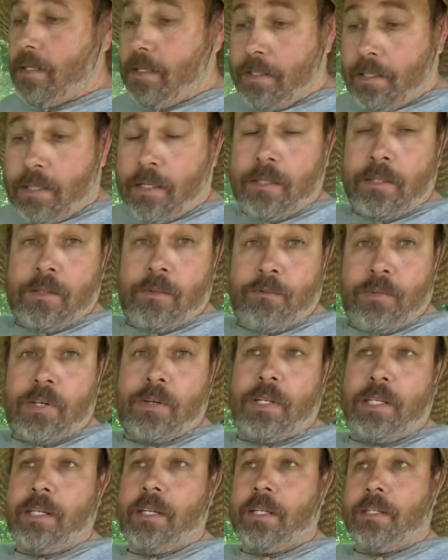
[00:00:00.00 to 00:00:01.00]
it's a
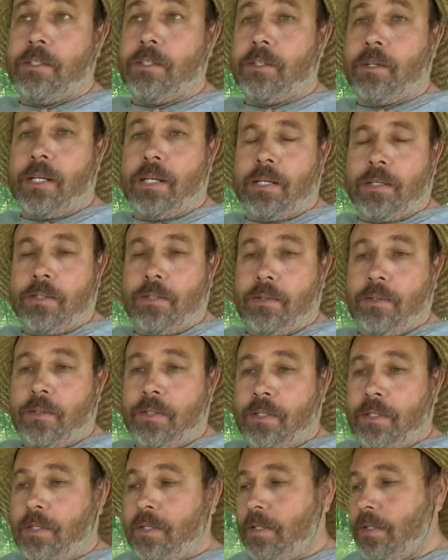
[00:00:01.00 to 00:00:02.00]
very nice tractor,
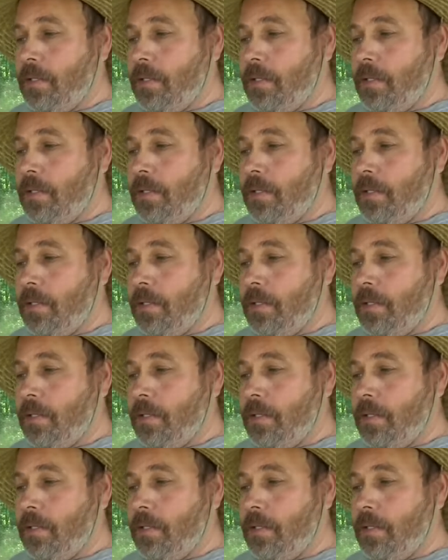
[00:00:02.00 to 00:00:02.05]
and